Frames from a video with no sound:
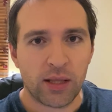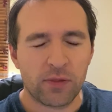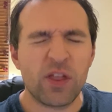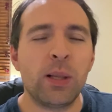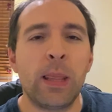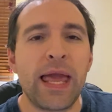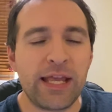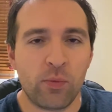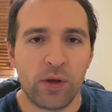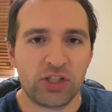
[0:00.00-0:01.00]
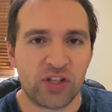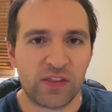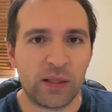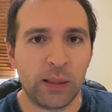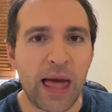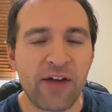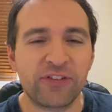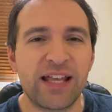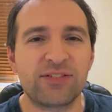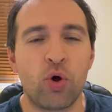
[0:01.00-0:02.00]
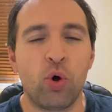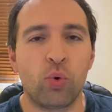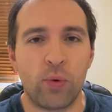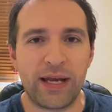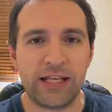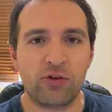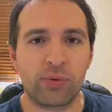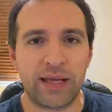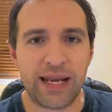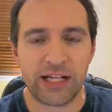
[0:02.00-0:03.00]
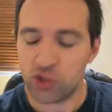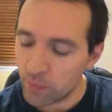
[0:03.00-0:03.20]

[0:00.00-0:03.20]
the language that the left has already created.